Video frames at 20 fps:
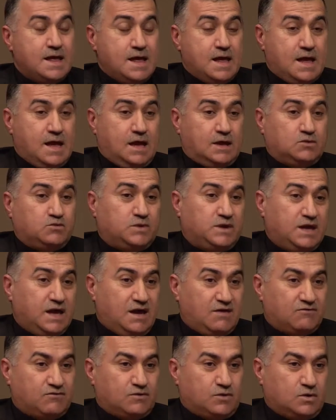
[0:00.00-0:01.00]
And we
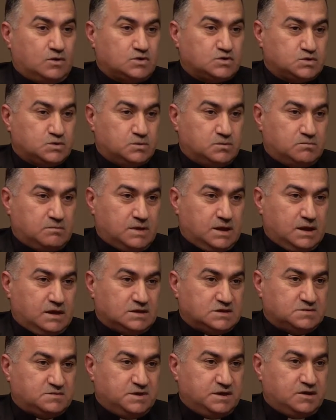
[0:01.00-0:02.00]
have also,
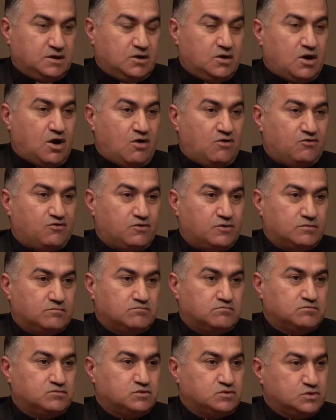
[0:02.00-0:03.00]
speaking of
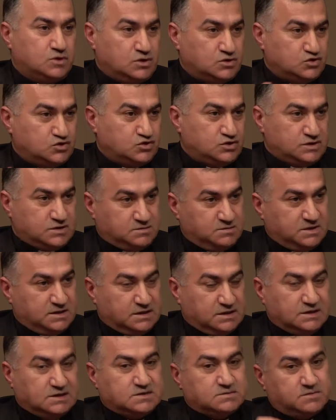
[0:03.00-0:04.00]
not just Middle
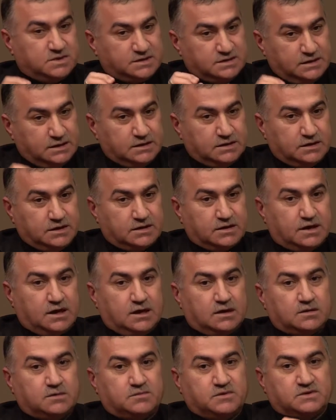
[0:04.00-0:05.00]
East, but in
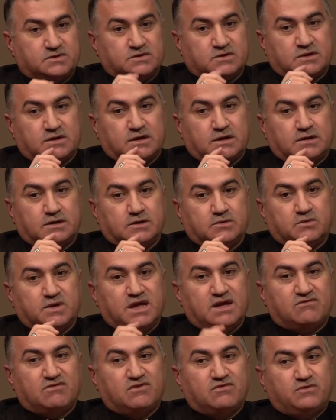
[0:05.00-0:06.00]
Iraq particularly, we
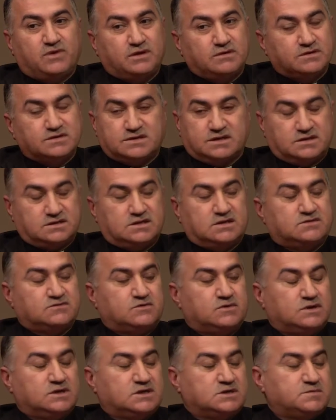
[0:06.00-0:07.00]
have a very
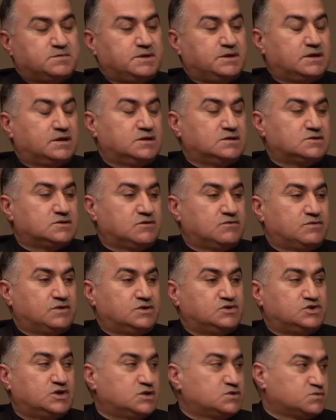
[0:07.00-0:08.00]
successful experience of the
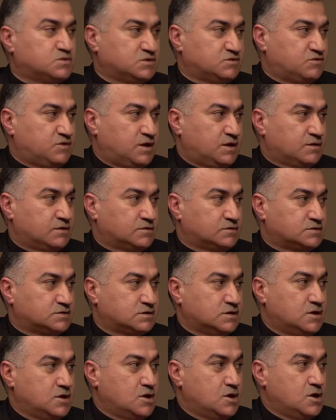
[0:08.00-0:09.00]
Jesuit fathers,
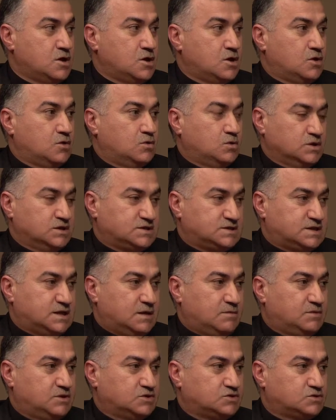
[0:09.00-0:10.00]
who
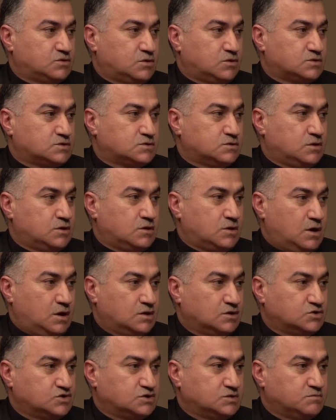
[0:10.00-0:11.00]
established also a
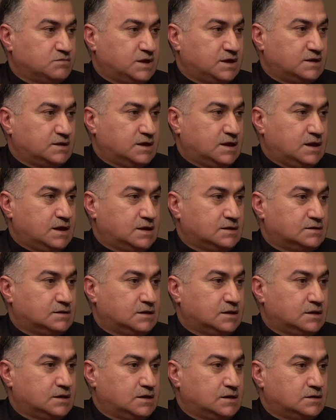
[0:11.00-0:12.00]
college in Baghdad
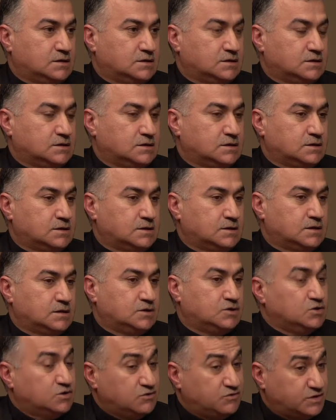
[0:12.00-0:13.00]
and a
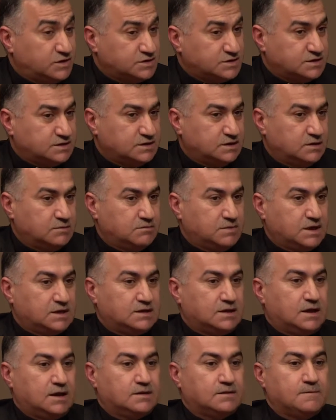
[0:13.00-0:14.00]
university in
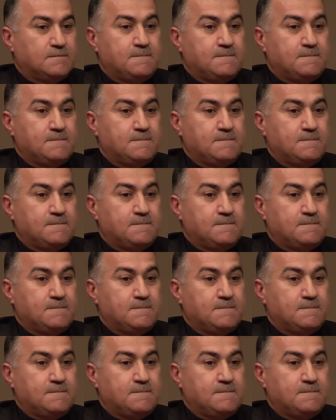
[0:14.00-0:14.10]
Baghdad.